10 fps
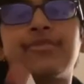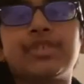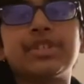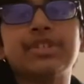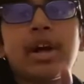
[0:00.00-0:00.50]

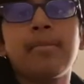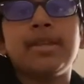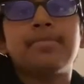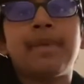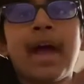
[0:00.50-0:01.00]
vs.
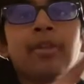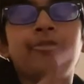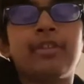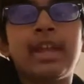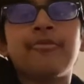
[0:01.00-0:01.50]
Zombies Battle
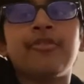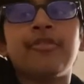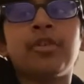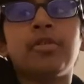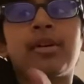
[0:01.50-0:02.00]
for
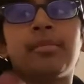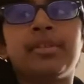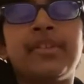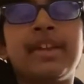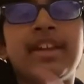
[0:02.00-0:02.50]
Neighborville
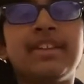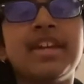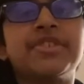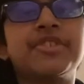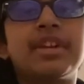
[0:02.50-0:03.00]
Completed
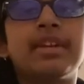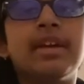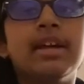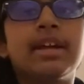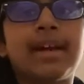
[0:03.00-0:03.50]
Edition
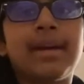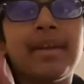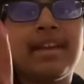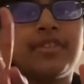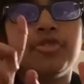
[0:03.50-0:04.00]

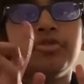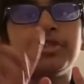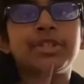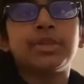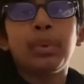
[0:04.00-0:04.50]
coming to
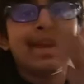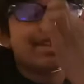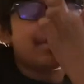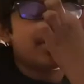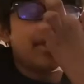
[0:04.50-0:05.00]

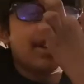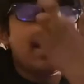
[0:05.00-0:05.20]
Switch.